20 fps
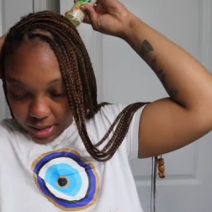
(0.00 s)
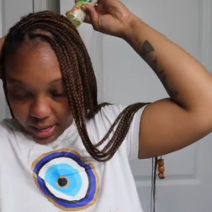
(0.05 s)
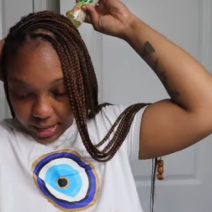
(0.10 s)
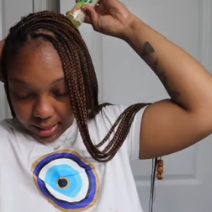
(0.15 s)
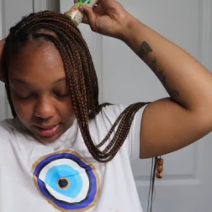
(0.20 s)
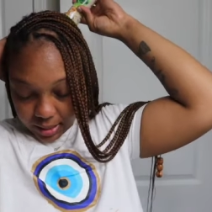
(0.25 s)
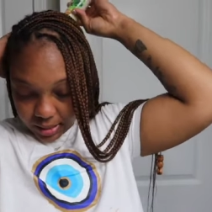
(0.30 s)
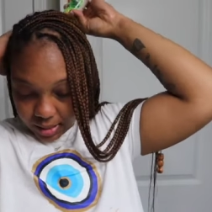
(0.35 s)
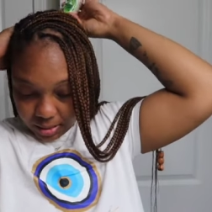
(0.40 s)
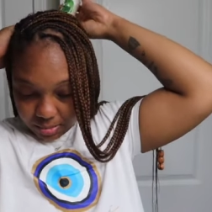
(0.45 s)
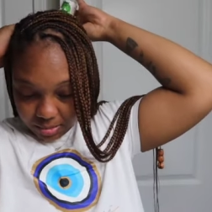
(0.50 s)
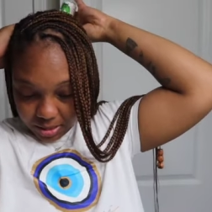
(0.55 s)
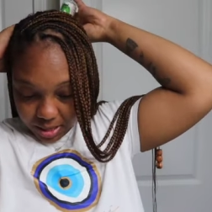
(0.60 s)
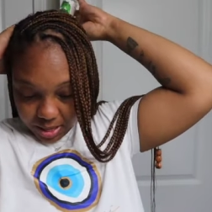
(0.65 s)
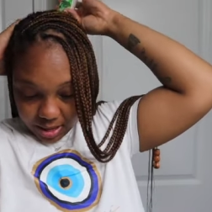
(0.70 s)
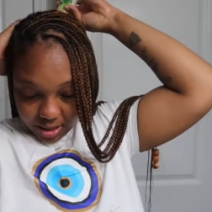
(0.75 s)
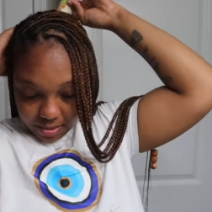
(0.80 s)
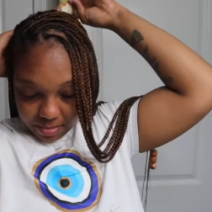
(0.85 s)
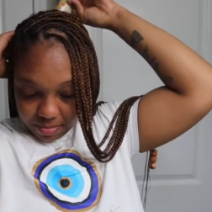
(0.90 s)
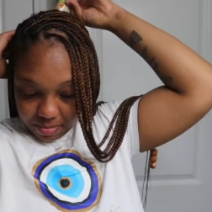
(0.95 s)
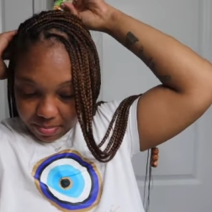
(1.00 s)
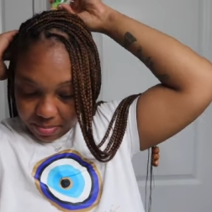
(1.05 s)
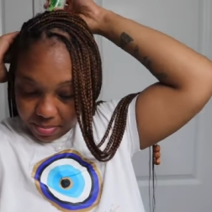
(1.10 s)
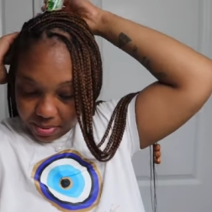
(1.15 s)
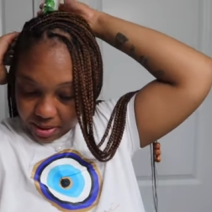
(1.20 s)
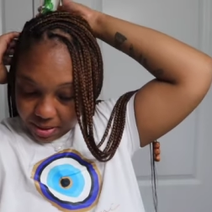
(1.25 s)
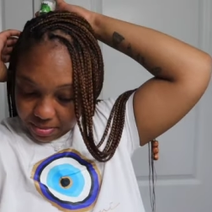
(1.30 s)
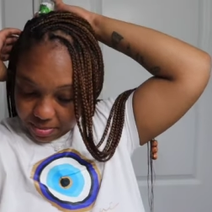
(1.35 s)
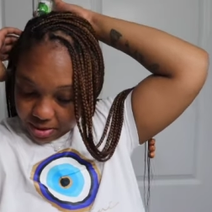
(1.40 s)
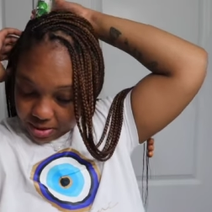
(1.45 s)
at the same time.
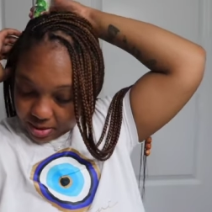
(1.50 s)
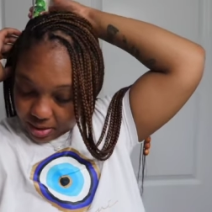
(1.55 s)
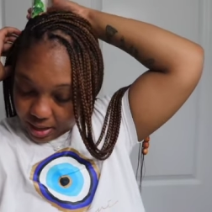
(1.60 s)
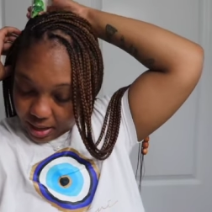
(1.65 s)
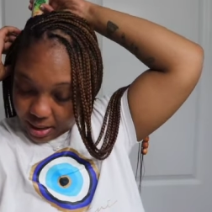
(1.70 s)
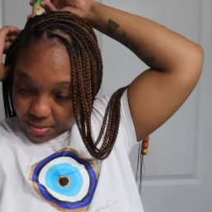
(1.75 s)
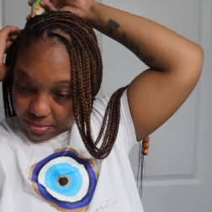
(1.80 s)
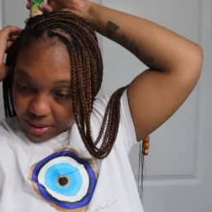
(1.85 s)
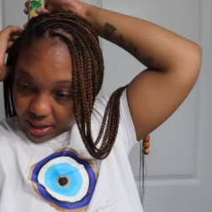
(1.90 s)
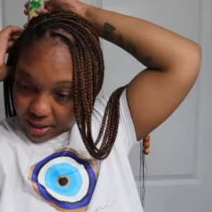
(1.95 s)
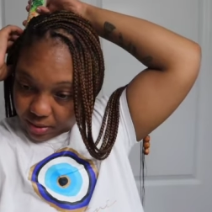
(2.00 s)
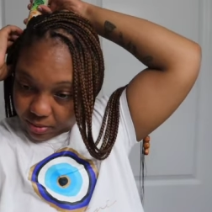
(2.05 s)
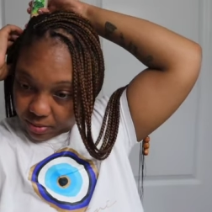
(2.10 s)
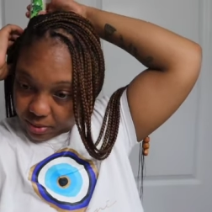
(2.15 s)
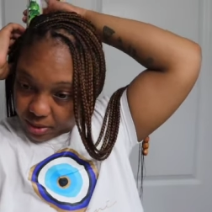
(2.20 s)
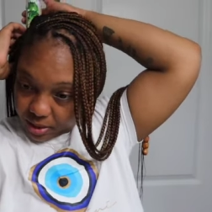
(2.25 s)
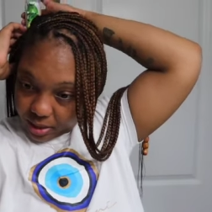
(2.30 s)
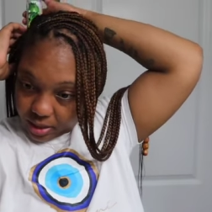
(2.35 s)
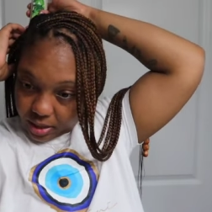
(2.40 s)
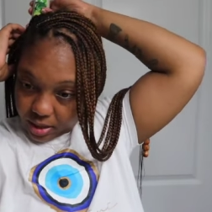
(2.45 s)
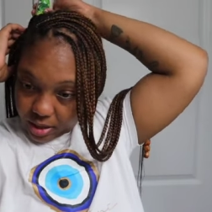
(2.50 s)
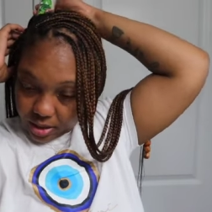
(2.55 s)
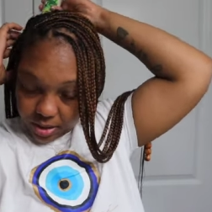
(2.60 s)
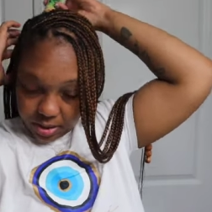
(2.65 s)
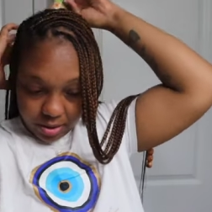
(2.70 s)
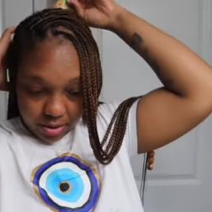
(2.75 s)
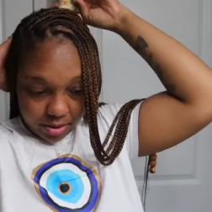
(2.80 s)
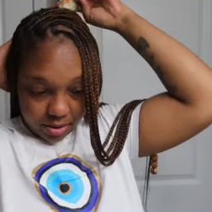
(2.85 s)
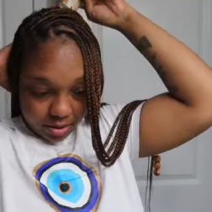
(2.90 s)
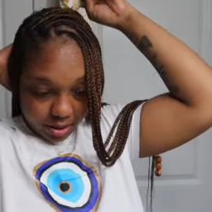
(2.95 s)
But I'm gonna, I'm like really,
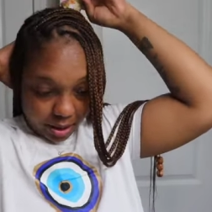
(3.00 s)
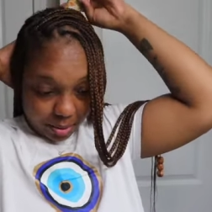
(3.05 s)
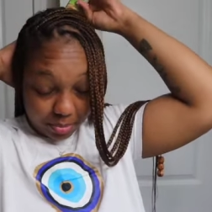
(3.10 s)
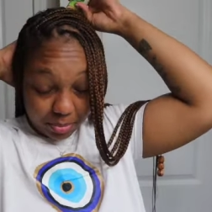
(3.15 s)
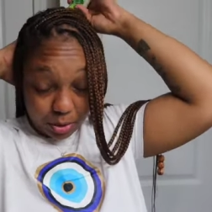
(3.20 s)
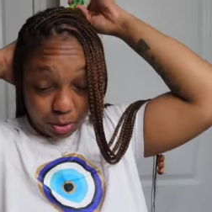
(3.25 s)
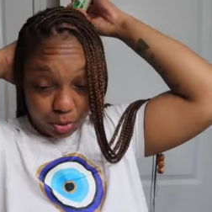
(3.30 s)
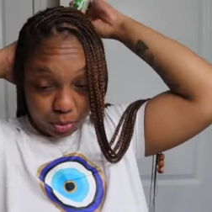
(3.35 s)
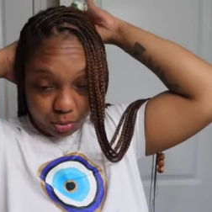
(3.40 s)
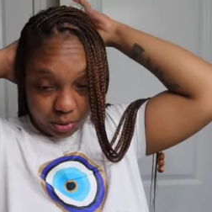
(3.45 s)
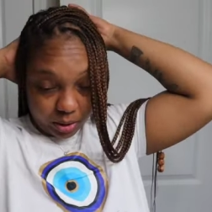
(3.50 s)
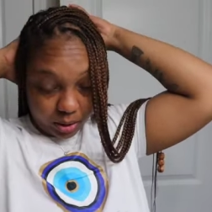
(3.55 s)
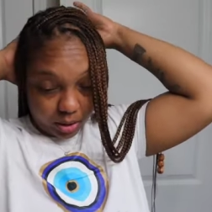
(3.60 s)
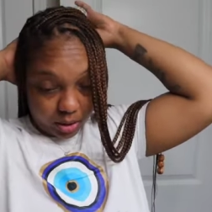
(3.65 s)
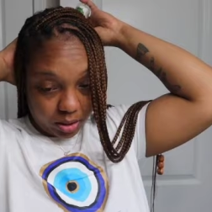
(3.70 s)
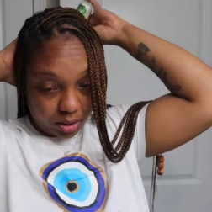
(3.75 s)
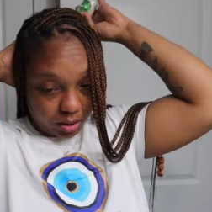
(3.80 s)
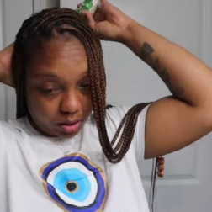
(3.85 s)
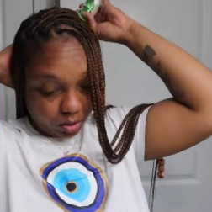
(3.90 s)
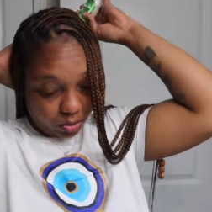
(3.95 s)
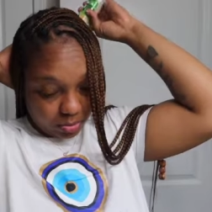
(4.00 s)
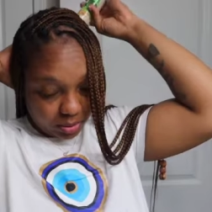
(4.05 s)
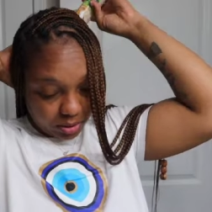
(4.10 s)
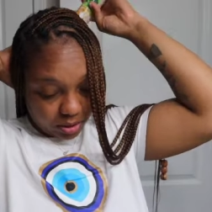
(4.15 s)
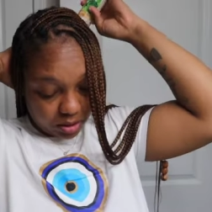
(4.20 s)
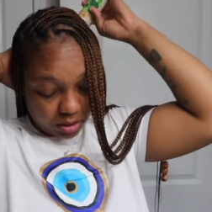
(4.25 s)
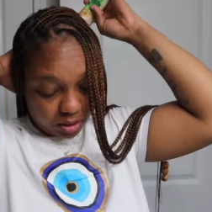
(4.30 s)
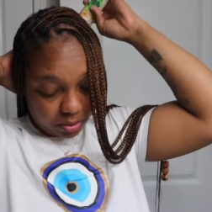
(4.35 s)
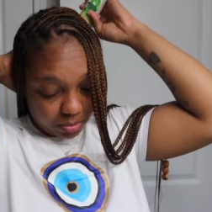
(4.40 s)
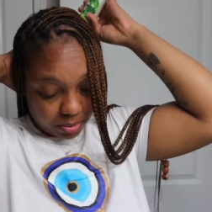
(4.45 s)
I'm doing really good though
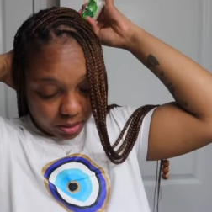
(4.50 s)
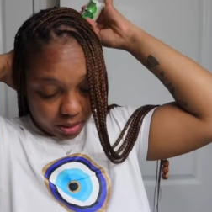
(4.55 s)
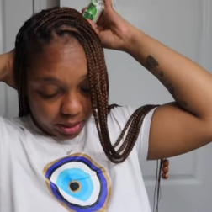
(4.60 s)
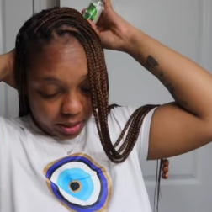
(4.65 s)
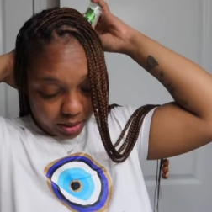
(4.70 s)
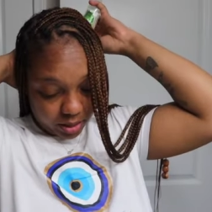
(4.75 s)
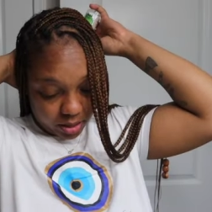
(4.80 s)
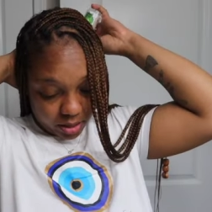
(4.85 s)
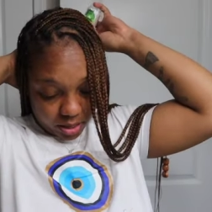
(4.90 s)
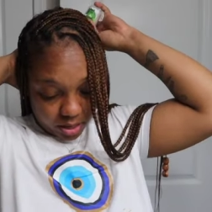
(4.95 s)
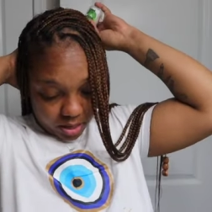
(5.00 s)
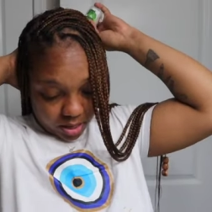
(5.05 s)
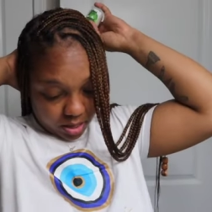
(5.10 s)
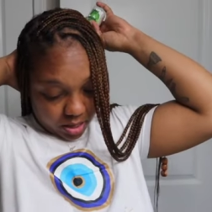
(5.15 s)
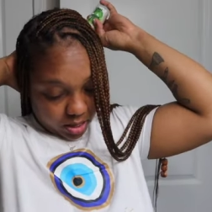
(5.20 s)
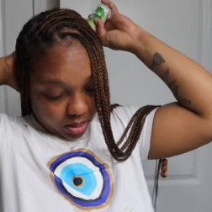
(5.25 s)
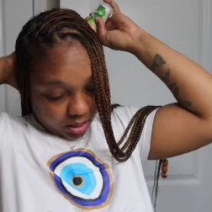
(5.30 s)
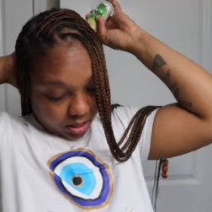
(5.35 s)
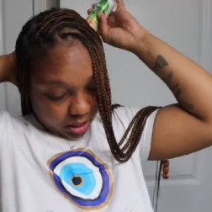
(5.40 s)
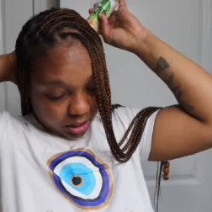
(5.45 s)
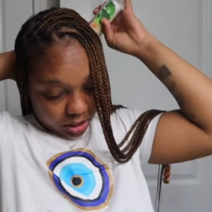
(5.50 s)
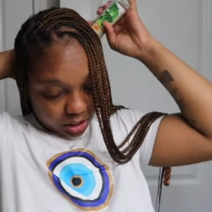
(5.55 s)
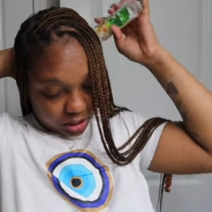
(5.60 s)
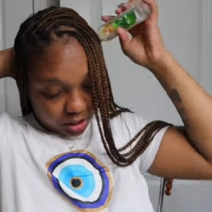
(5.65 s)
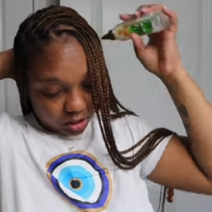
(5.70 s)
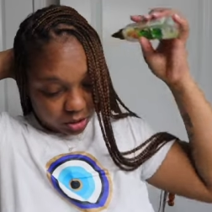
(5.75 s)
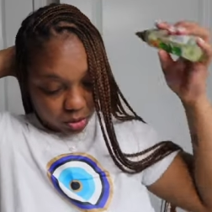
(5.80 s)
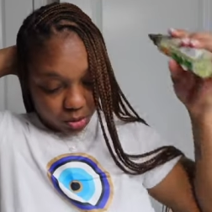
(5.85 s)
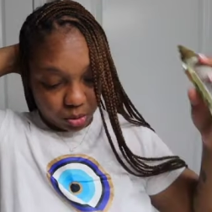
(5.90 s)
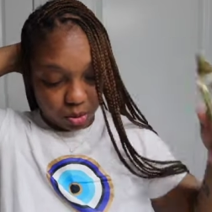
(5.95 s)
mentally, but like it's
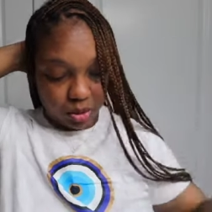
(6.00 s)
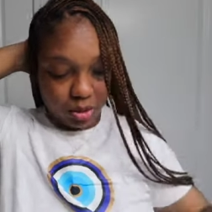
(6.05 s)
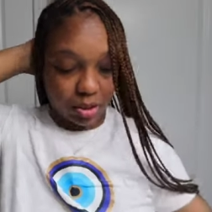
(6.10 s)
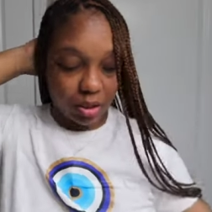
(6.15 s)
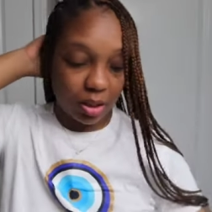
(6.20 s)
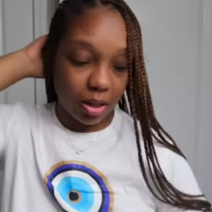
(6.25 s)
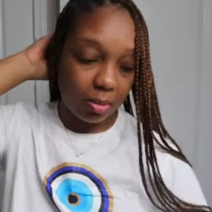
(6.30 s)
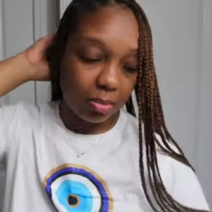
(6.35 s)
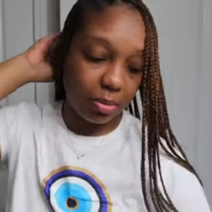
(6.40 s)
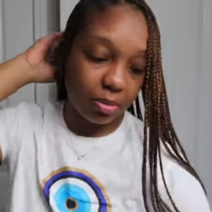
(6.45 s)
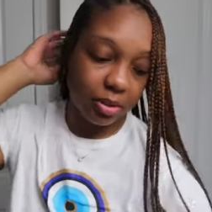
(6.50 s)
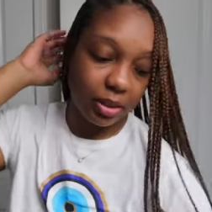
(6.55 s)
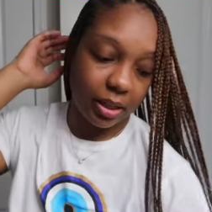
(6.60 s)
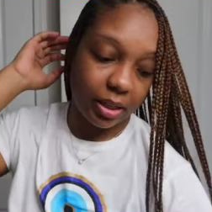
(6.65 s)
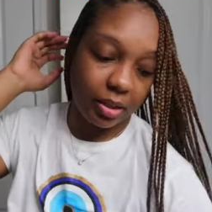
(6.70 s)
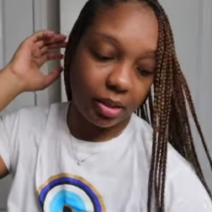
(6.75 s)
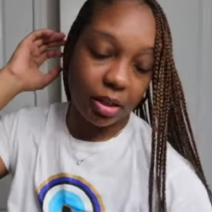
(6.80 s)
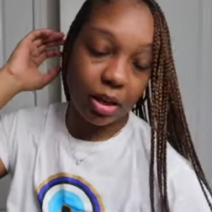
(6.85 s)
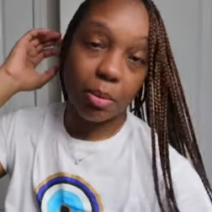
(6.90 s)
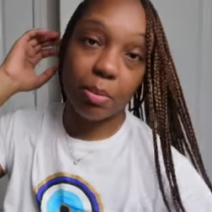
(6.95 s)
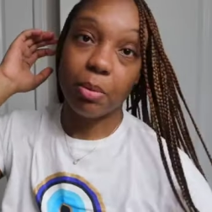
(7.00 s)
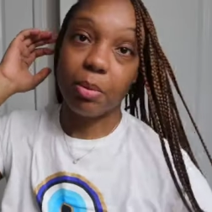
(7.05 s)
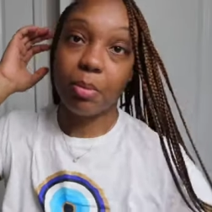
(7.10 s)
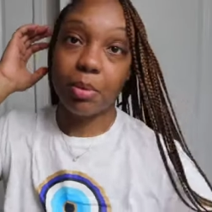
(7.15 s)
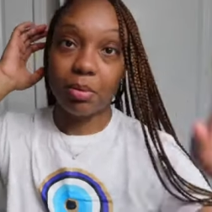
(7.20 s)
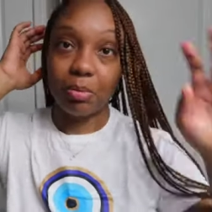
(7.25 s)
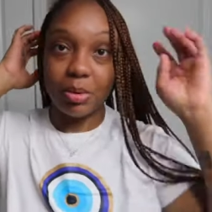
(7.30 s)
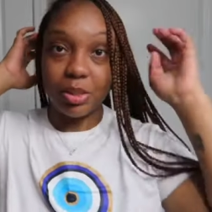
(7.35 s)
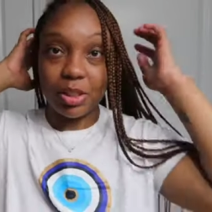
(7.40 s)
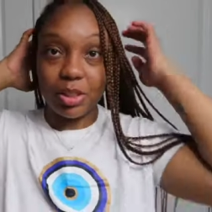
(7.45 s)
just those couple time, couple
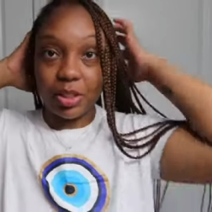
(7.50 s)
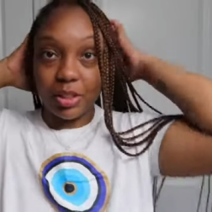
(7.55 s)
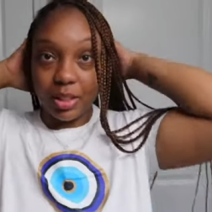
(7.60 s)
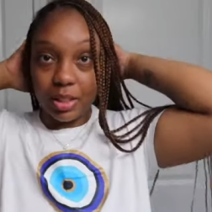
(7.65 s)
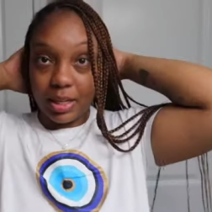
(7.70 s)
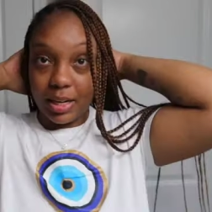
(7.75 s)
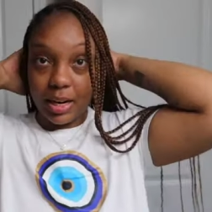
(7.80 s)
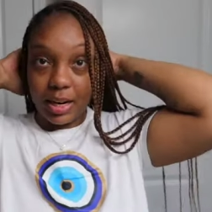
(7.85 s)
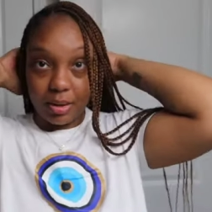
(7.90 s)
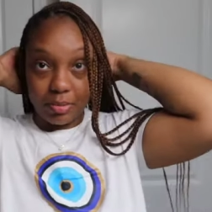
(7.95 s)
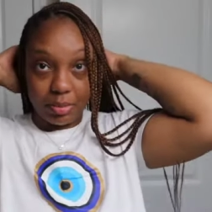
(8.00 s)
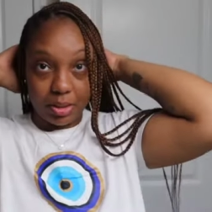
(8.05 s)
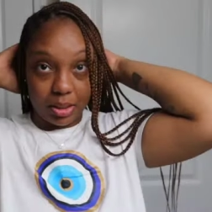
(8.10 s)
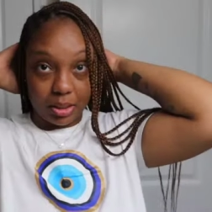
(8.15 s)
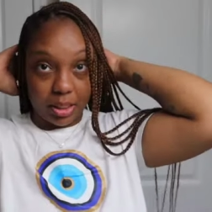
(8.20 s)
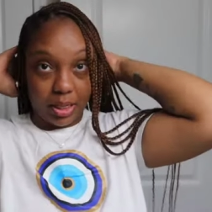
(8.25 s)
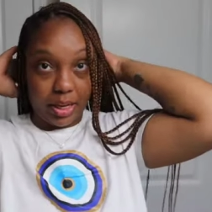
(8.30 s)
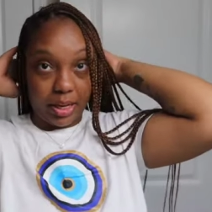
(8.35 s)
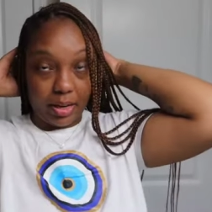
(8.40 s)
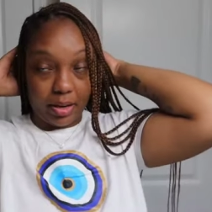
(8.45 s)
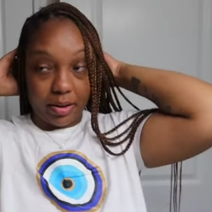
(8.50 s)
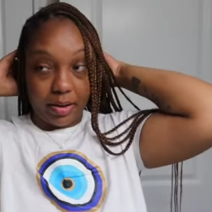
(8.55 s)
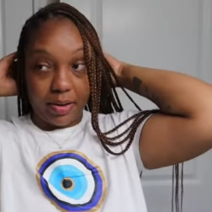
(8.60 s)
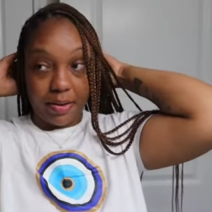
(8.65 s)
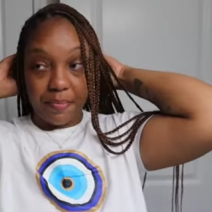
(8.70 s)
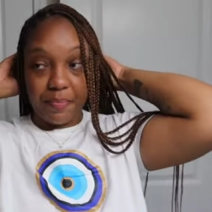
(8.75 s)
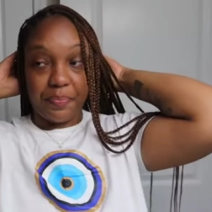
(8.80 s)
moments during the day I'm just like,